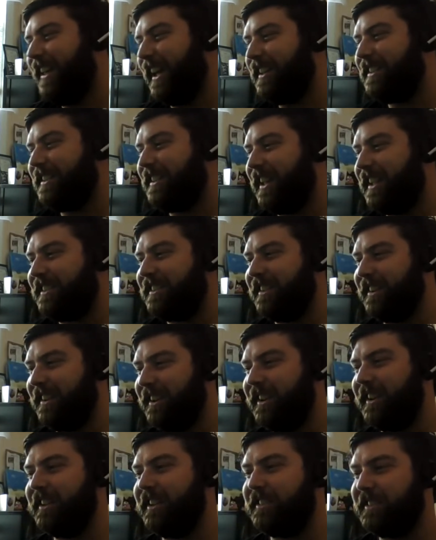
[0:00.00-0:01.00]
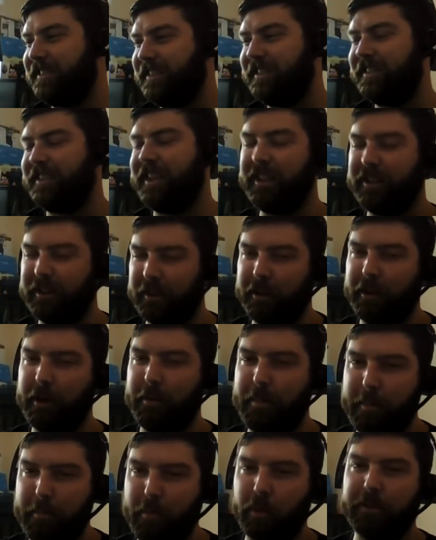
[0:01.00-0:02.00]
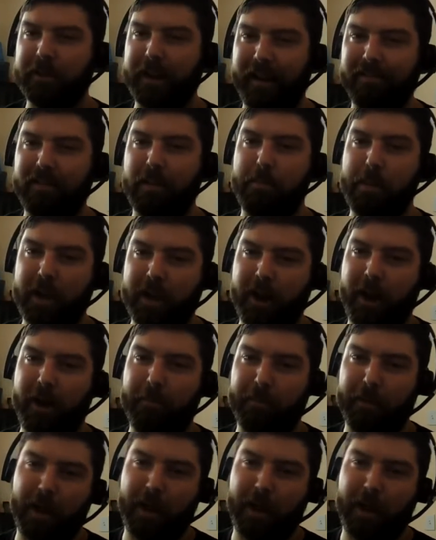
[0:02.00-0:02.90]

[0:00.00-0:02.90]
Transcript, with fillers: that that's uh, it takes a little bit more time to pick up.